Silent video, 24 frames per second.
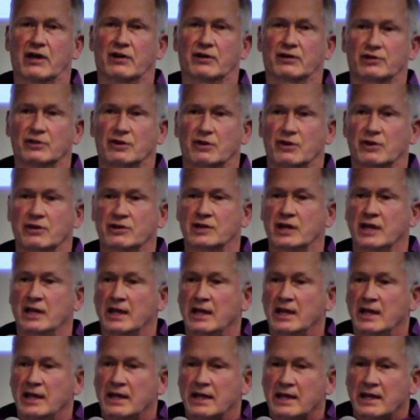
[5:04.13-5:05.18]
All-Stars.
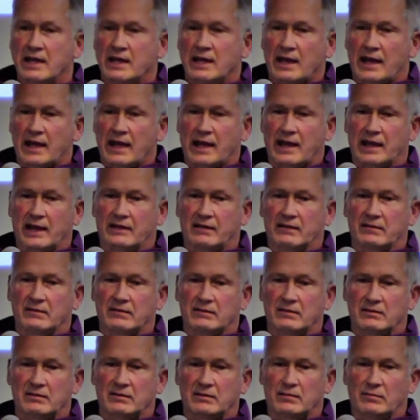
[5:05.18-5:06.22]
And
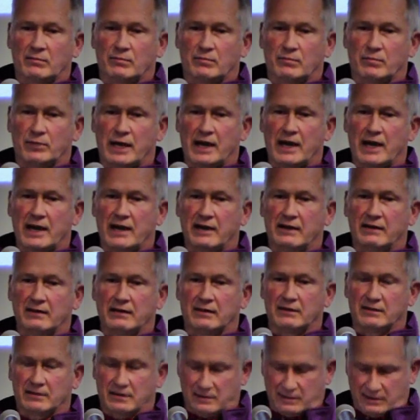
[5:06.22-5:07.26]

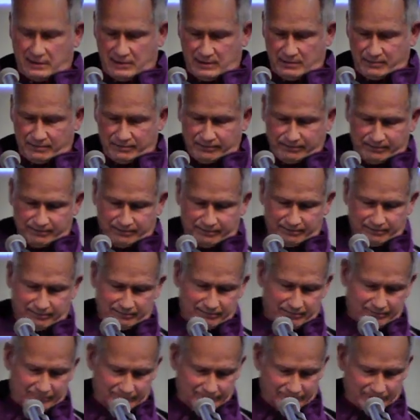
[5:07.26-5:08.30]
Brad
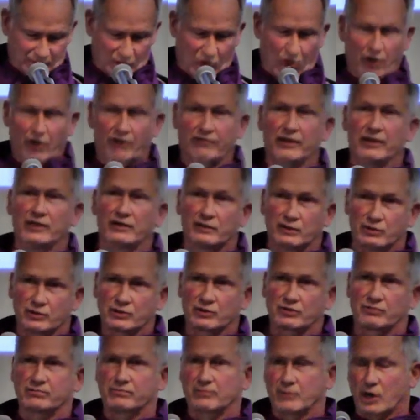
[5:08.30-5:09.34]
Carter
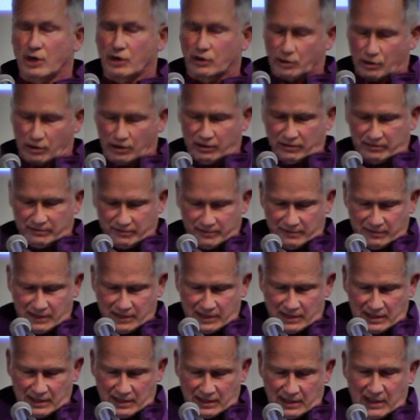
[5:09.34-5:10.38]
was purple.
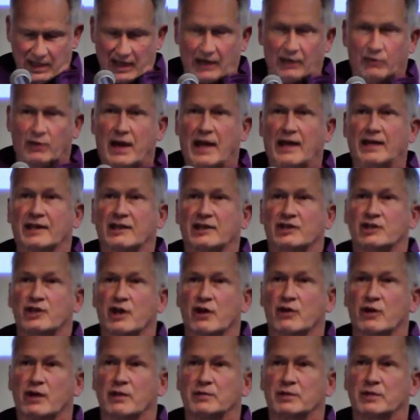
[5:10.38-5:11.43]
And Riley
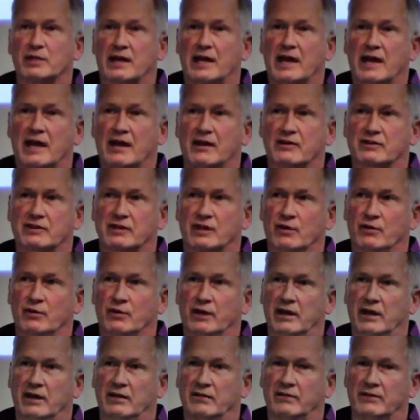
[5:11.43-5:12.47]
showed up at the house
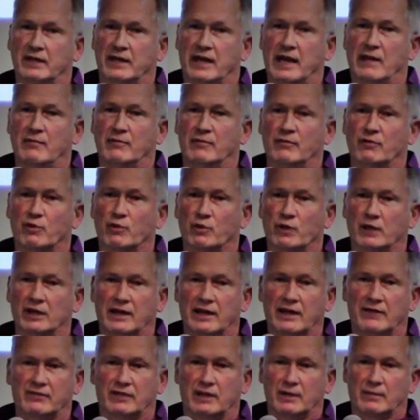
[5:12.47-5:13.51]
on the night before we
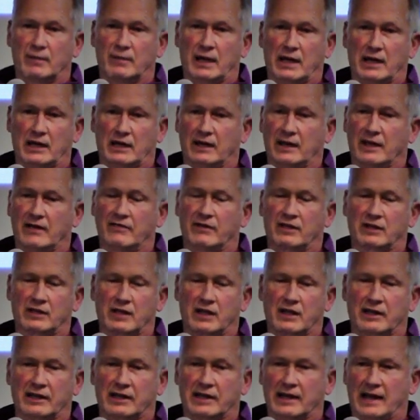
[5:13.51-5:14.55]
left at about 11
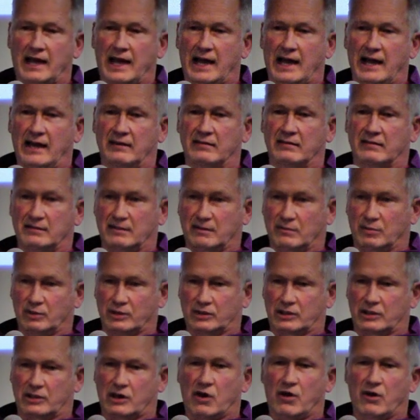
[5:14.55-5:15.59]
o'clock at night
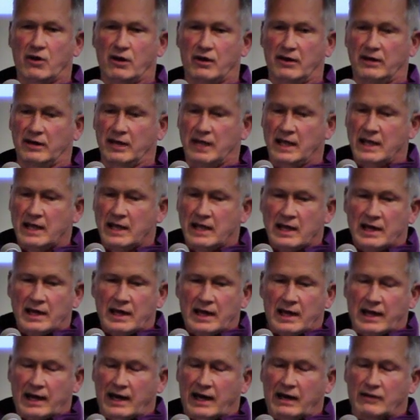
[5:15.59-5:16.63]
with the car.
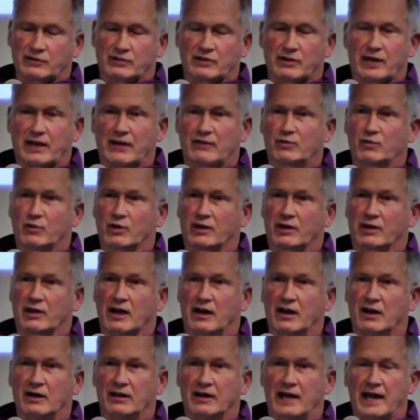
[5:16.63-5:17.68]
And I was around for work
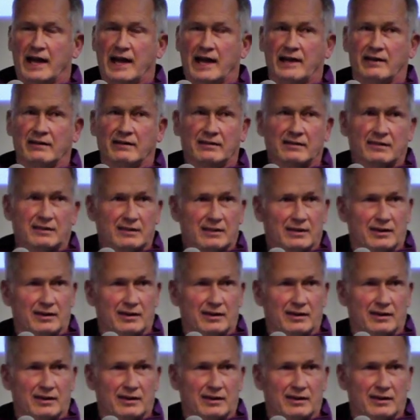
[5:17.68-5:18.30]
all night.